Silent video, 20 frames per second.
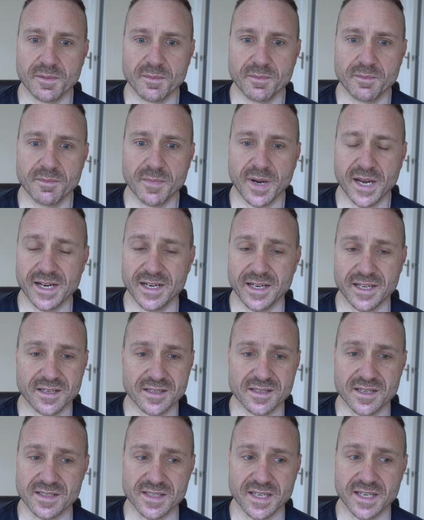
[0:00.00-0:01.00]
mainly because
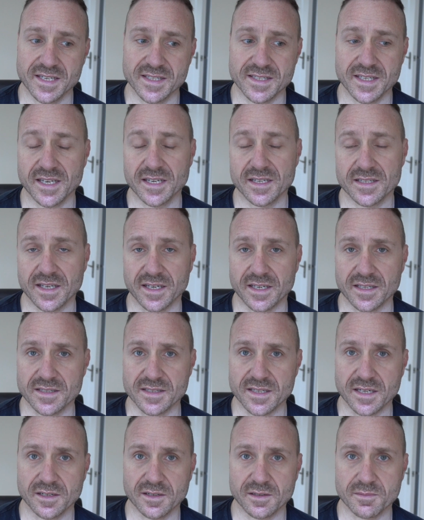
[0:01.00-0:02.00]
it's easy, because they can
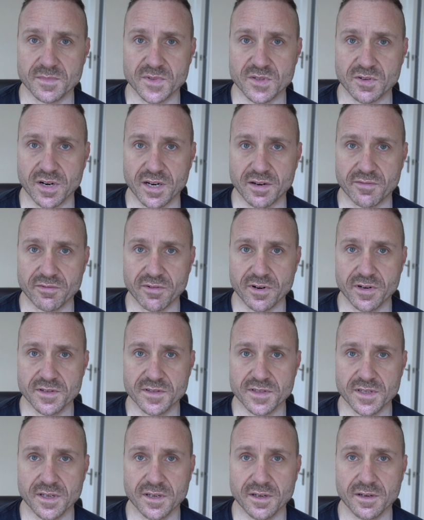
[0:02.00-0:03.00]
send them straight through
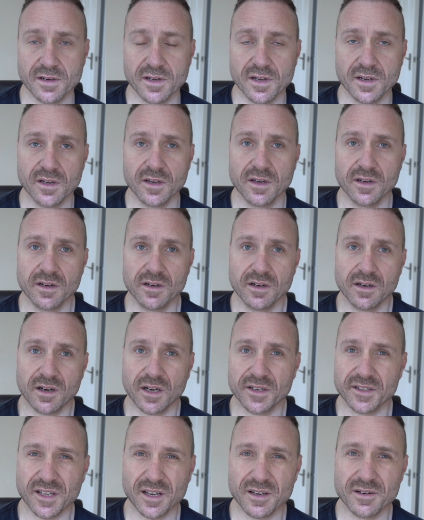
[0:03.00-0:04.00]
to you. I
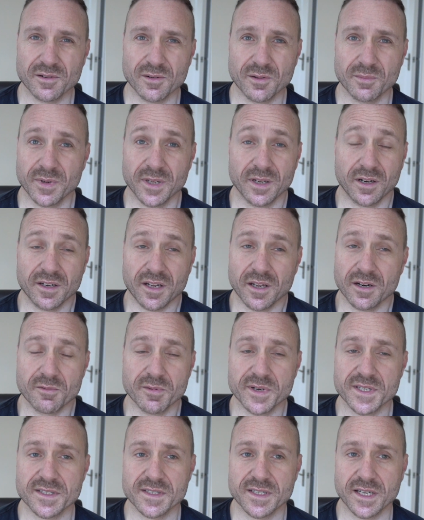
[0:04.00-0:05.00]
don't
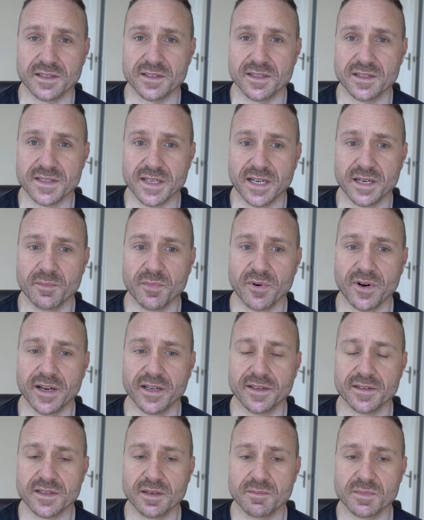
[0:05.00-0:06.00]
always stick to the same
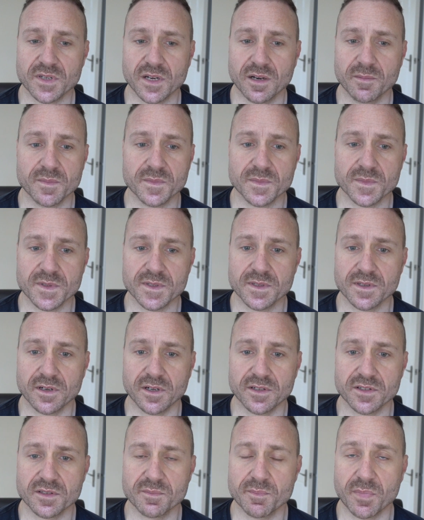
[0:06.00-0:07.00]
brand. Sometimes I
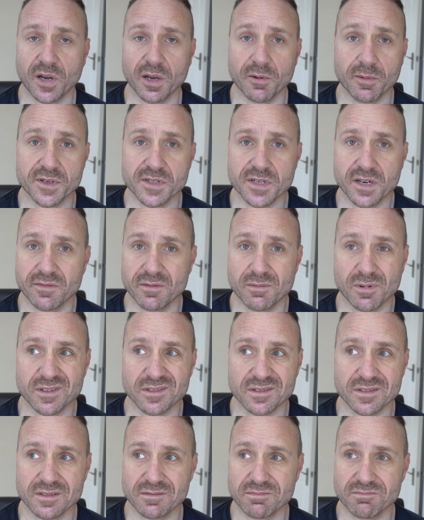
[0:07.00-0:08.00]
just buy whichever
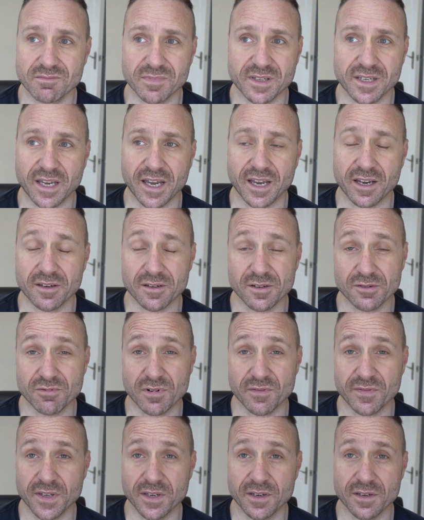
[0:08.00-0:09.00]
ones get good
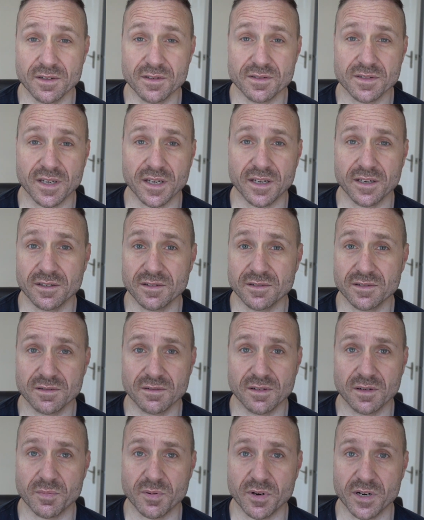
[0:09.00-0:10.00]
reviews and
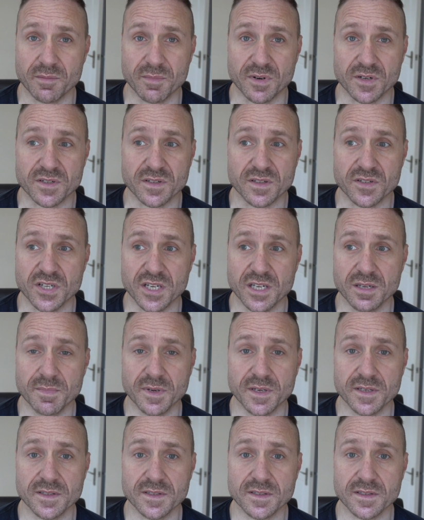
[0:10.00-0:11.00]
are pretty much the
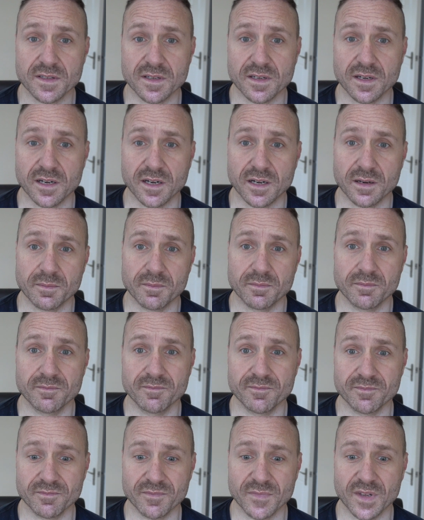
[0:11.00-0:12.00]
cheapest.
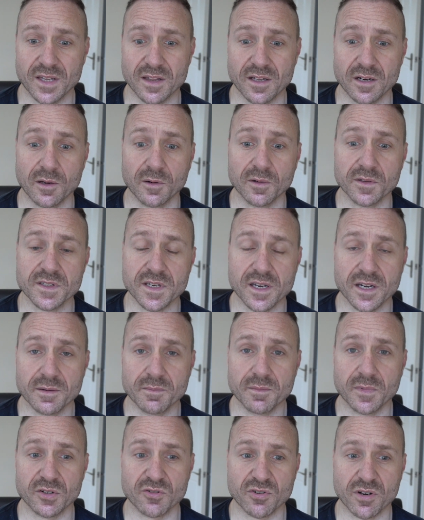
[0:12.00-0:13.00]
In the long
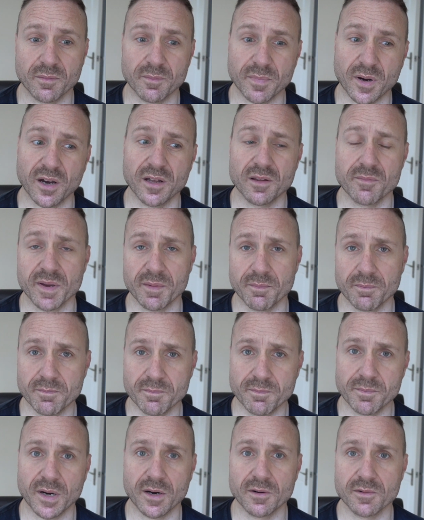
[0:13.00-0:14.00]
term, I try and buy them in
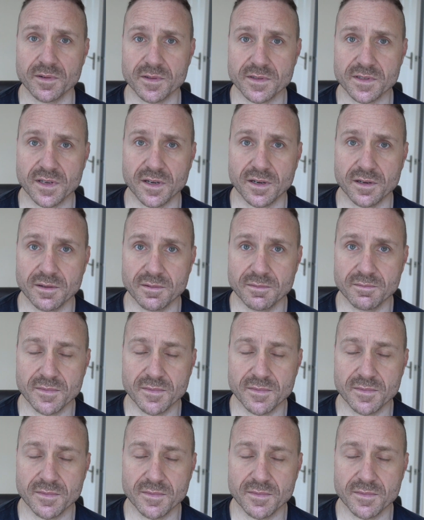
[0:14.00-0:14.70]
bulk, so it